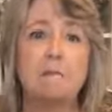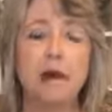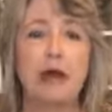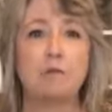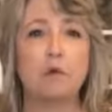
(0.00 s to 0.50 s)

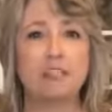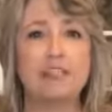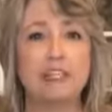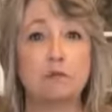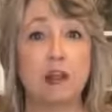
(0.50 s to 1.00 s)
But
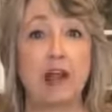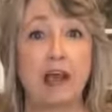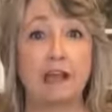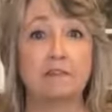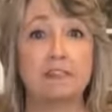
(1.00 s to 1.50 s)
once it
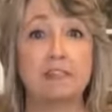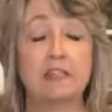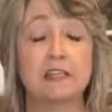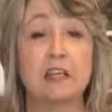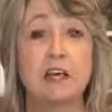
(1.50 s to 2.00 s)
arrives,
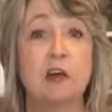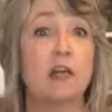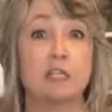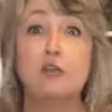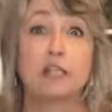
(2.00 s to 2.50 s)

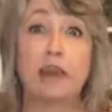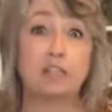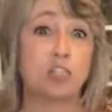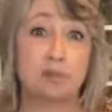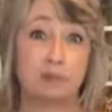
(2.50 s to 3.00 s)
and you can have
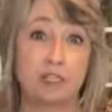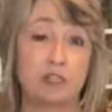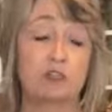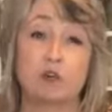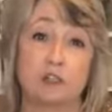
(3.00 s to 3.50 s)
it shipped to
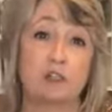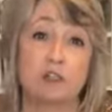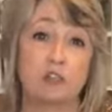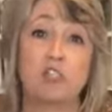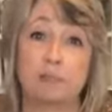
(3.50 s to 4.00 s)
the store,
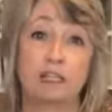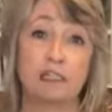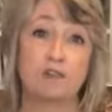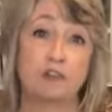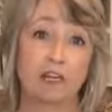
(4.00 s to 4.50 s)
so the shipping
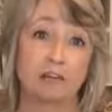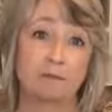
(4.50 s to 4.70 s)
is free.